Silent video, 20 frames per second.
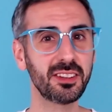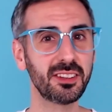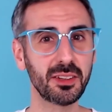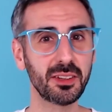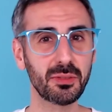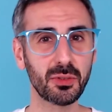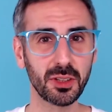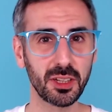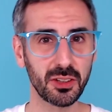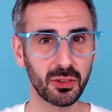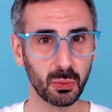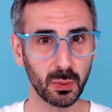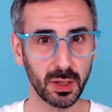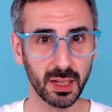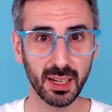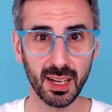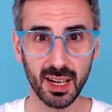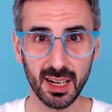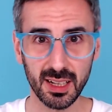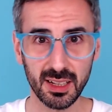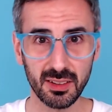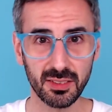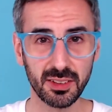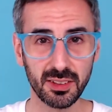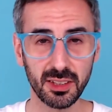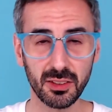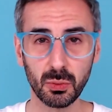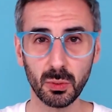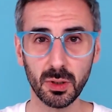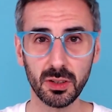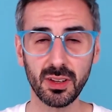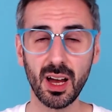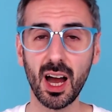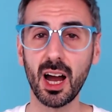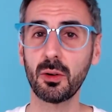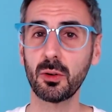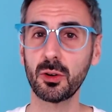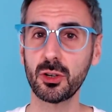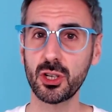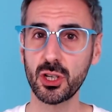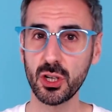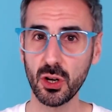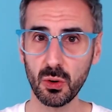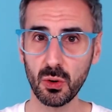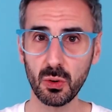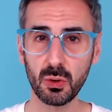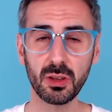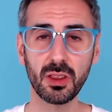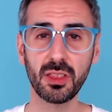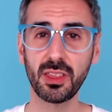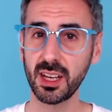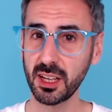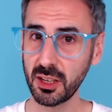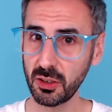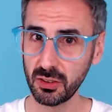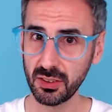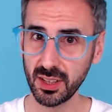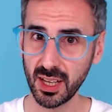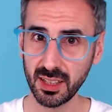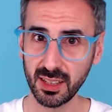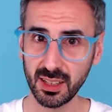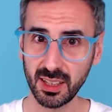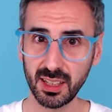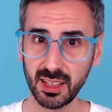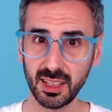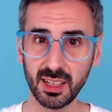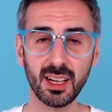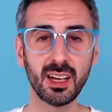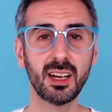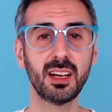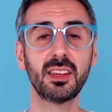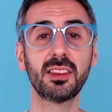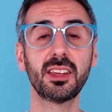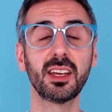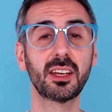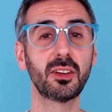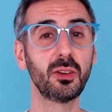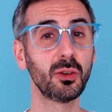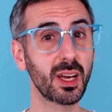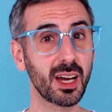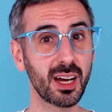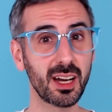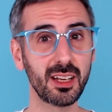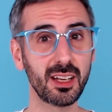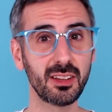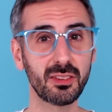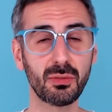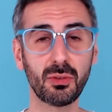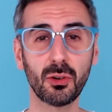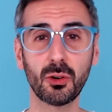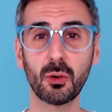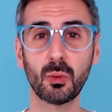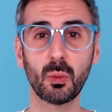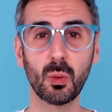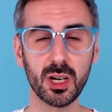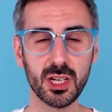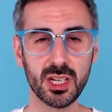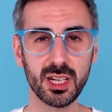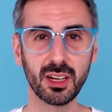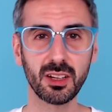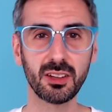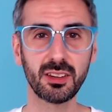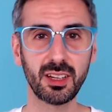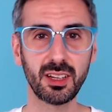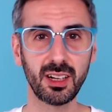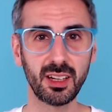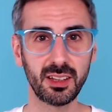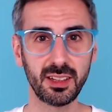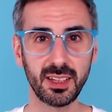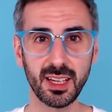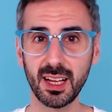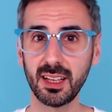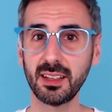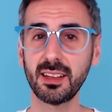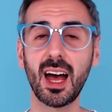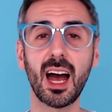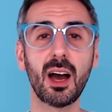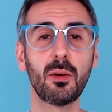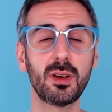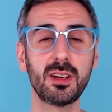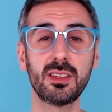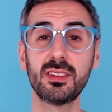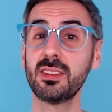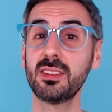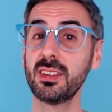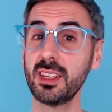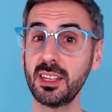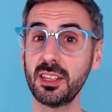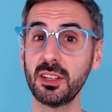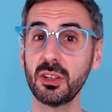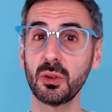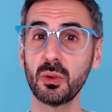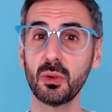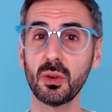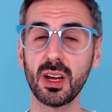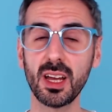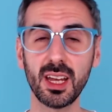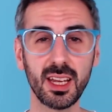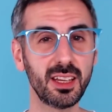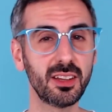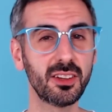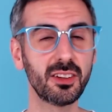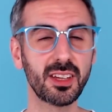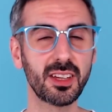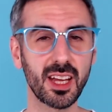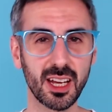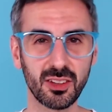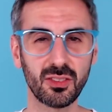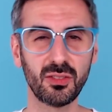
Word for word: is it for this week, guys. This was our show. Thank you, Sandee. Thank you guys for watching until the end. I will see you in the next